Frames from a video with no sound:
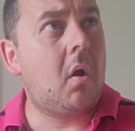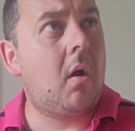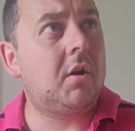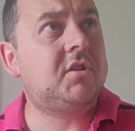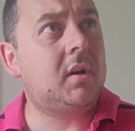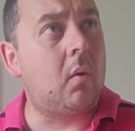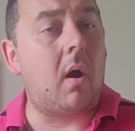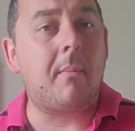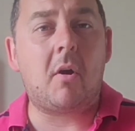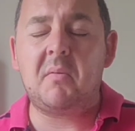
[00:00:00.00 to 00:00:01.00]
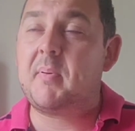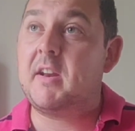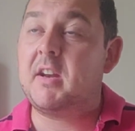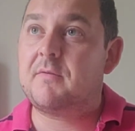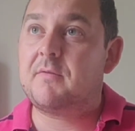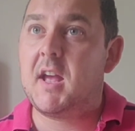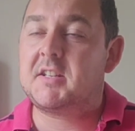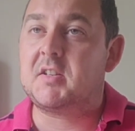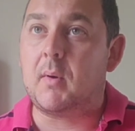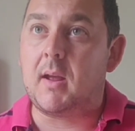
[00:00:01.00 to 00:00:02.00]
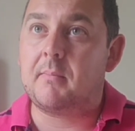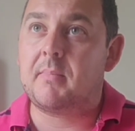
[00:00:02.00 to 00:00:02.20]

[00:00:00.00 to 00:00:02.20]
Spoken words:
I don't know. Am I being unfair to it